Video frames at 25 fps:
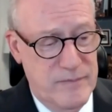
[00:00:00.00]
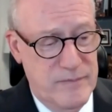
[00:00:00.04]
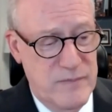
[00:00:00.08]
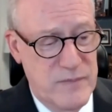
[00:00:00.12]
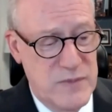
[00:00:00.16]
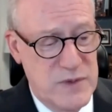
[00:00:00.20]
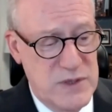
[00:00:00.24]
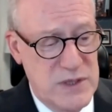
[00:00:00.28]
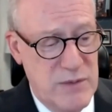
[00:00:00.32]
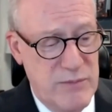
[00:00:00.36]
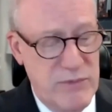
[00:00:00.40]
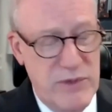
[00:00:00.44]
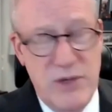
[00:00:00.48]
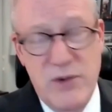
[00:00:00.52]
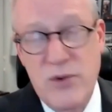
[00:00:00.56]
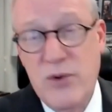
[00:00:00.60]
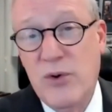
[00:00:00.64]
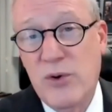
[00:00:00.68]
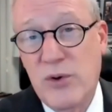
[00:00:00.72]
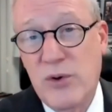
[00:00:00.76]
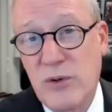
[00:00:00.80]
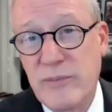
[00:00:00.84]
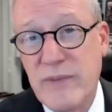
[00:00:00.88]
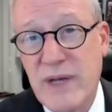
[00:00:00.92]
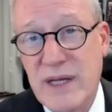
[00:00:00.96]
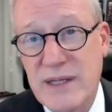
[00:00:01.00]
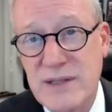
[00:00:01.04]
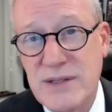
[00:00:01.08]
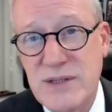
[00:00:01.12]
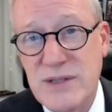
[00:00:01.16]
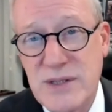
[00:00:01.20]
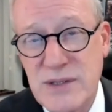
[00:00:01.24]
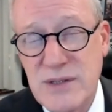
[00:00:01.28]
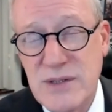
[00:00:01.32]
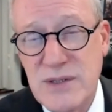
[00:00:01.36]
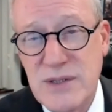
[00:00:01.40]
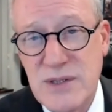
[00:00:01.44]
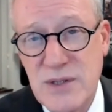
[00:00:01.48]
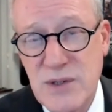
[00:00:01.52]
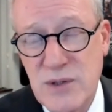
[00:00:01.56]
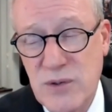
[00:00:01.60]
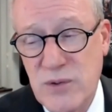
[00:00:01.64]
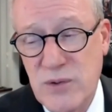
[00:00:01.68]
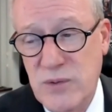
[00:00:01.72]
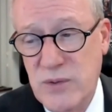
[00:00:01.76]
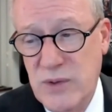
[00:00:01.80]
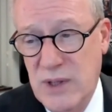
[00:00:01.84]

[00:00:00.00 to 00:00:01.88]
some of the oral medicines do.